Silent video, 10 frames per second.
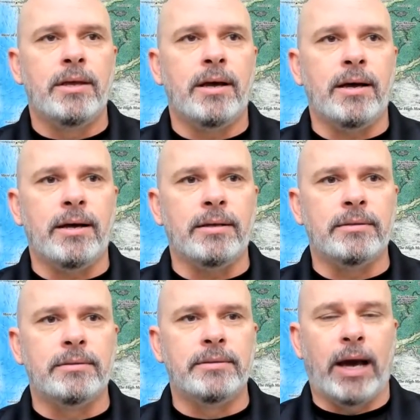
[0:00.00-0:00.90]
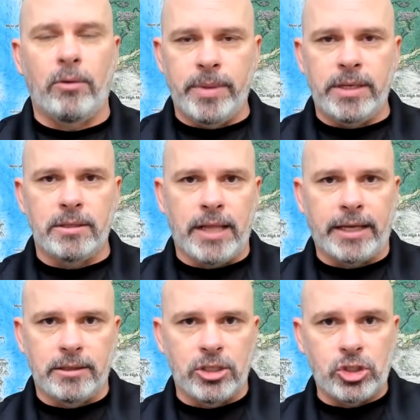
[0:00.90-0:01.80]
Uh, that would be
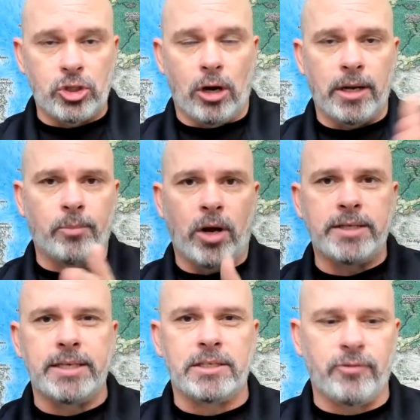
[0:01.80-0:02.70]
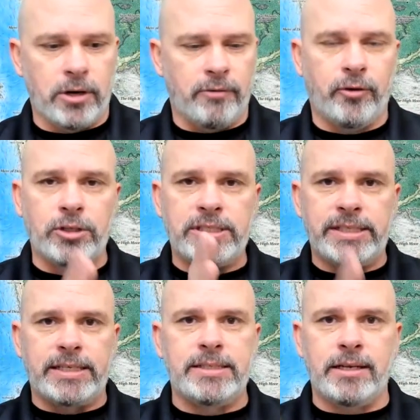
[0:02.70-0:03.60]
like the starting process for your first
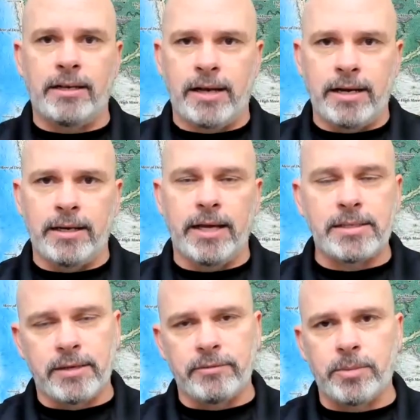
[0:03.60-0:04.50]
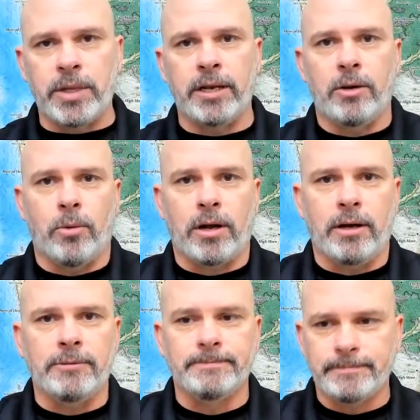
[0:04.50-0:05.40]
60 to 90 days, gives you plenty to
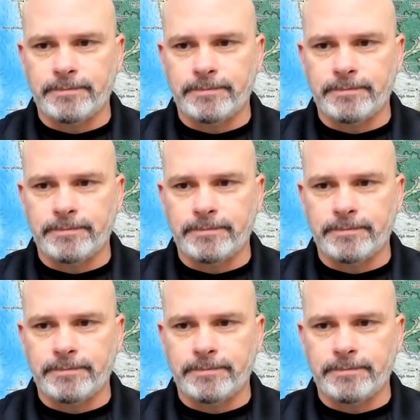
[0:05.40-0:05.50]
work on.